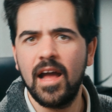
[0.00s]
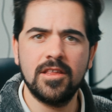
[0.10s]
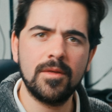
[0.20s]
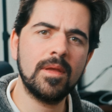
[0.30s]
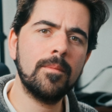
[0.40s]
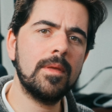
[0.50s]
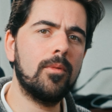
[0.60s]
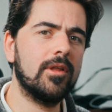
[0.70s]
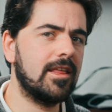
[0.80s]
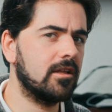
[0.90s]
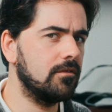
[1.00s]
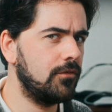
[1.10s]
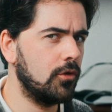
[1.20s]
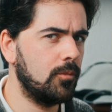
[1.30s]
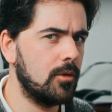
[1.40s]
And sometimes people get
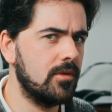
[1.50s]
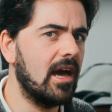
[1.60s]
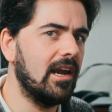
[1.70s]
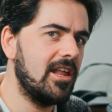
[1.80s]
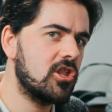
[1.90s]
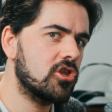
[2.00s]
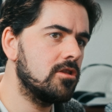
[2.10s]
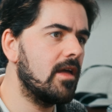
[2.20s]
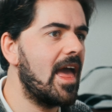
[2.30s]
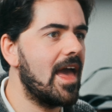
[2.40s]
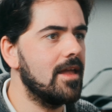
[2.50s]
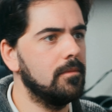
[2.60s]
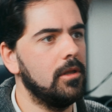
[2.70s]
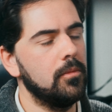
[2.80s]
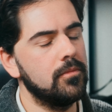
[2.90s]
confused between halation
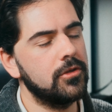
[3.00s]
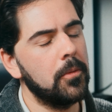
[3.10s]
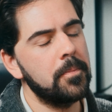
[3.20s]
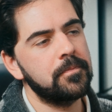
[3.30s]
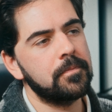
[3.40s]
and bloom. So